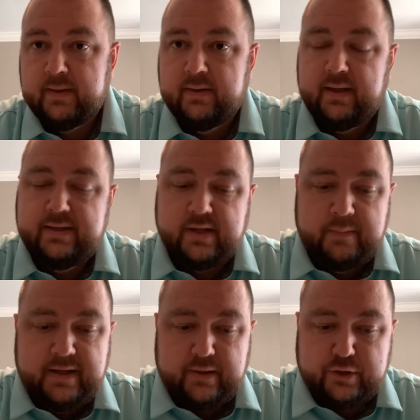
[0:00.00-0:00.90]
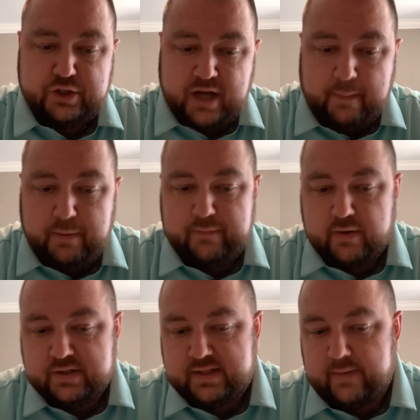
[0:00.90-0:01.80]
He's going to be their shepherd,
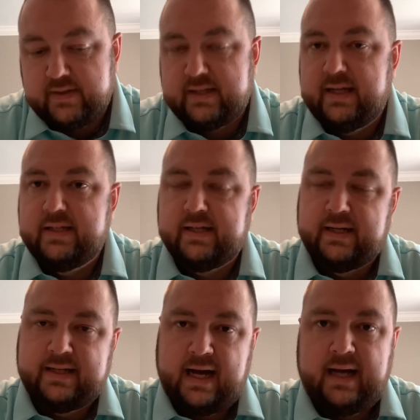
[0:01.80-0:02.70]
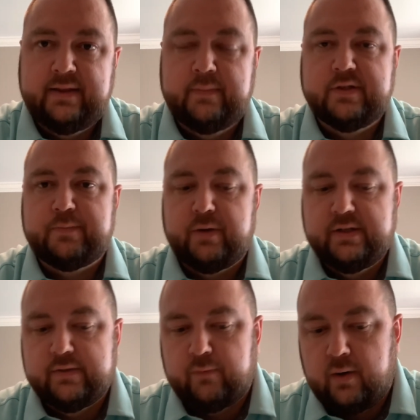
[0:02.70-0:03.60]
verse 17. He's going to guide them to
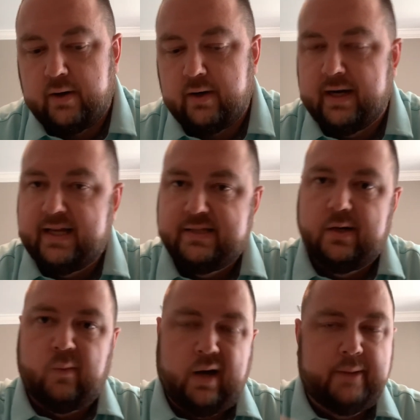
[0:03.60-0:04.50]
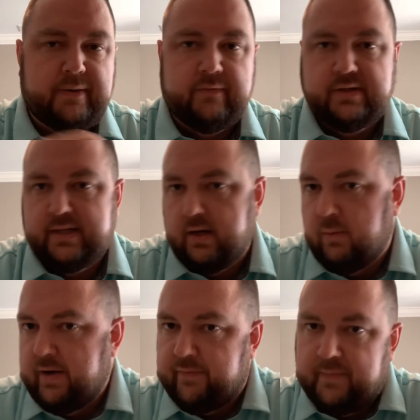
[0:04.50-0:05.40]
springs of water, and he's going to wipe every tear
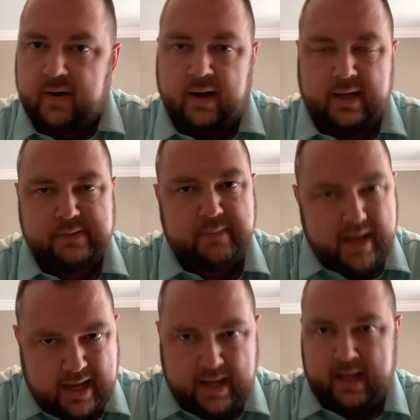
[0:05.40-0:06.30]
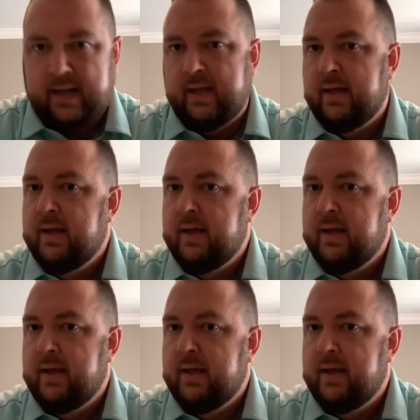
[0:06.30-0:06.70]
away from their eyes. Man,